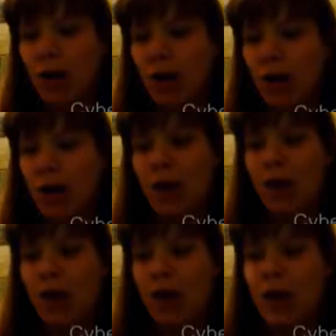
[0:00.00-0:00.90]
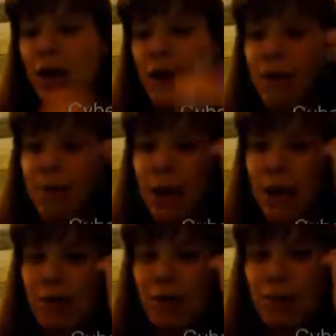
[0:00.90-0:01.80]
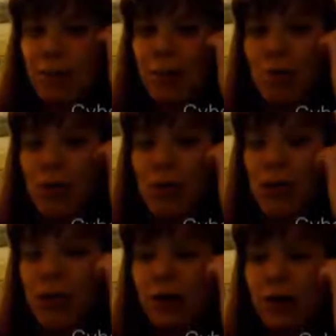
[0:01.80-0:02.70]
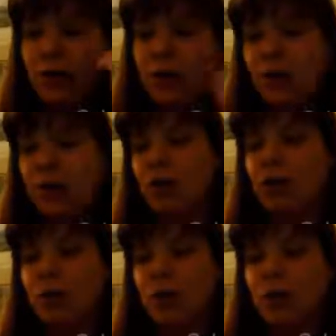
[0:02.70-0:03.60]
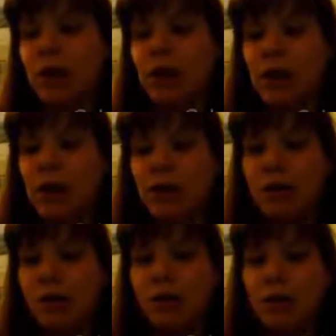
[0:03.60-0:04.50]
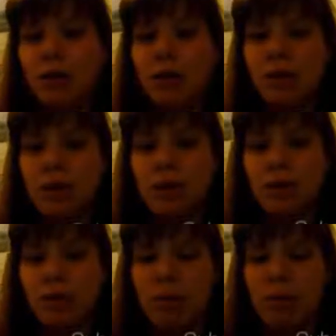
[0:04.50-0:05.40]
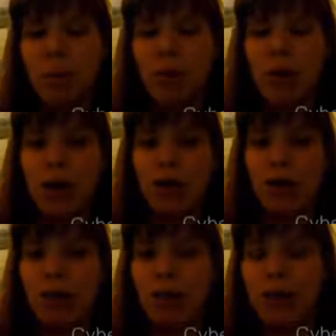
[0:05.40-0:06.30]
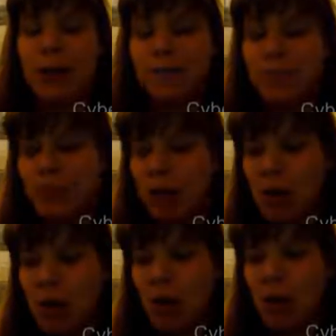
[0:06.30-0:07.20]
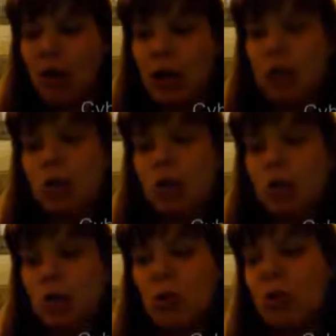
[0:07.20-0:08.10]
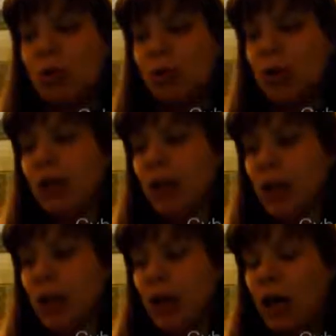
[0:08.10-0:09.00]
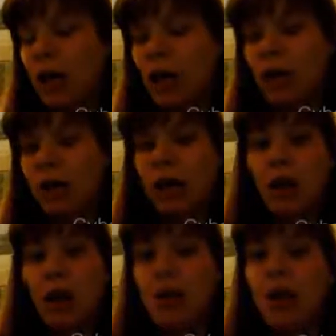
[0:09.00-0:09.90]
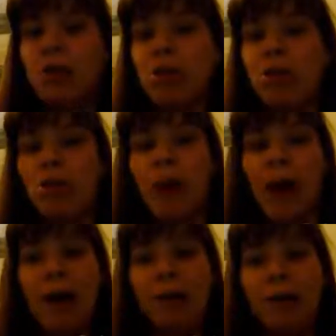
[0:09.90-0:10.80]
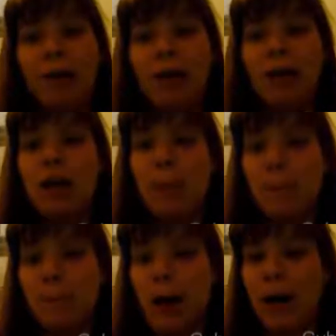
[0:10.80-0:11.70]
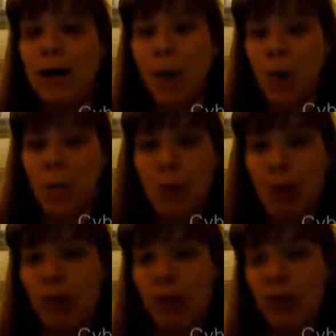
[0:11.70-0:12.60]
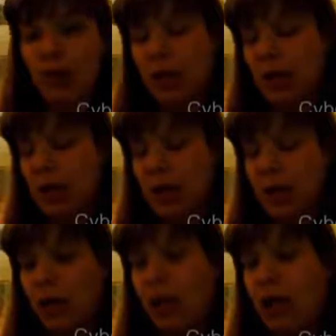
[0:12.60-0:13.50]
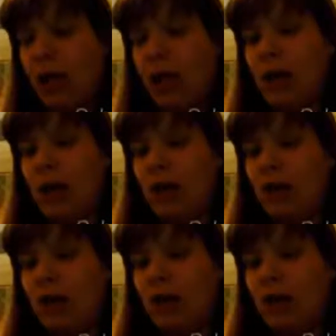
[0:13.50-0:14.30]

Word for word: And it's about Brother Bear, who is the uh, boy in the family. He goes to school and he wants to do everything but homework. And